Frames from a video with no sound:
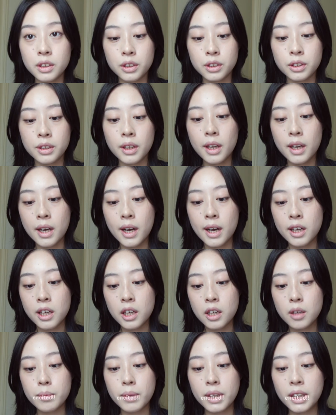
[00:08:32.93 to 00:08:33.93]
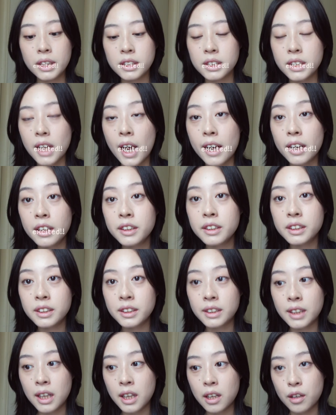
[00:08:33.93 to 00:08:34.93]
So yeah I am excited to
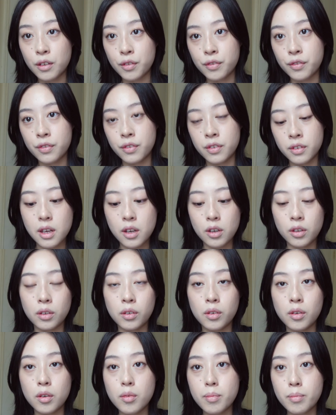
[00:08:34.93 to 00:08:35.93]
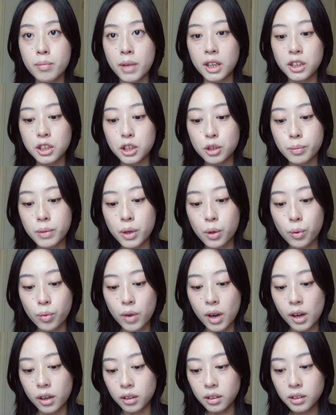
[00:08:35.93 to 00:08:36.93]
see if it'll match me
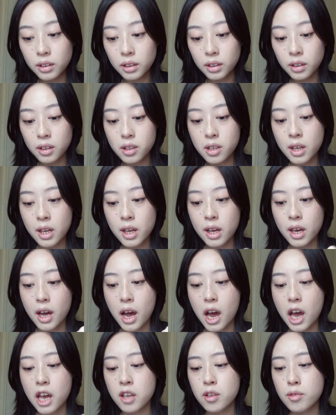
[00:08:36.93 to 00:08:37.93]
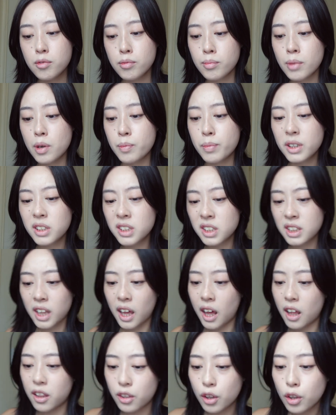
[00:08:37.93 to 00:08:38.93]
well. I am a bit
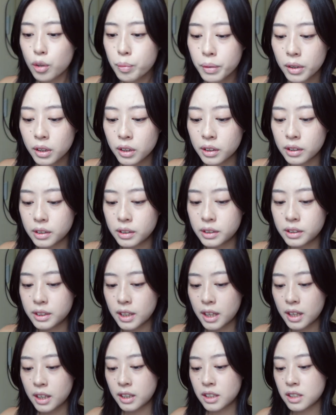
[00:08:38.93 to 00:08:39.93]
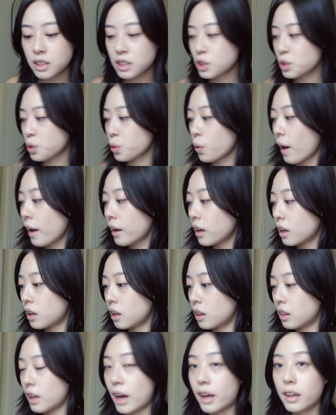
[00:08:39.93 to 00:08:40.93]
scared though because it is quite a
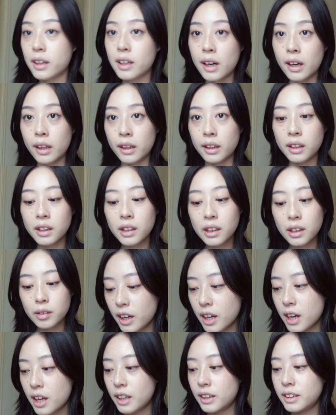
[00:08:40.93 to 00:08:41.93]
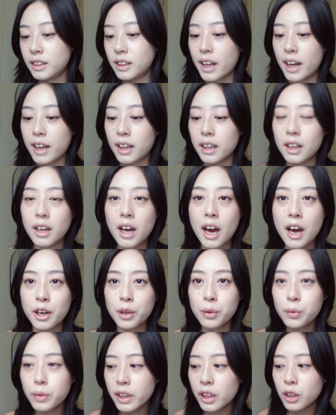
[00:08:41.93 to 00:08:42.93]
light color and like I
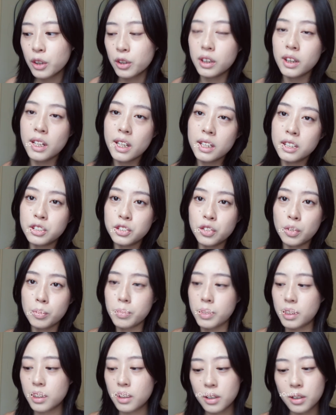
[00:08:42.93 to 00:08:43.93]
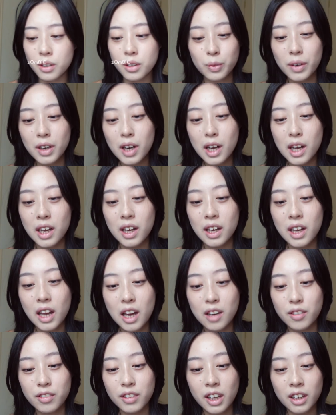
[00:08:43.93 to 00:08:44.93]
don't want to look like a zombie when I
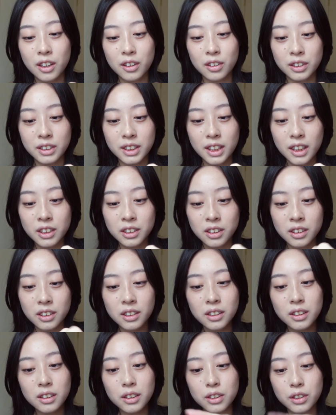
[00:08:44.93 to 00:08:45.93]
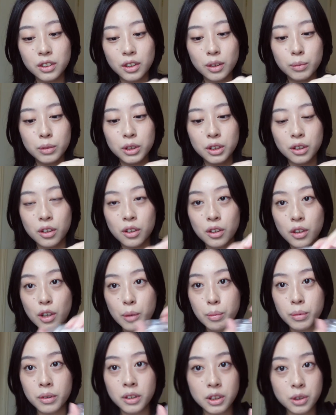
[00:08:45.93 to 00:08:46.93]
have color contacts on so I'm just gonna
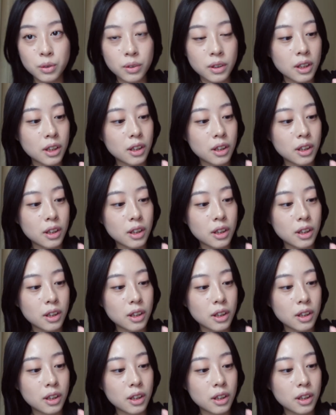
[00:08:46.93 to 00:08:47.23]
open this one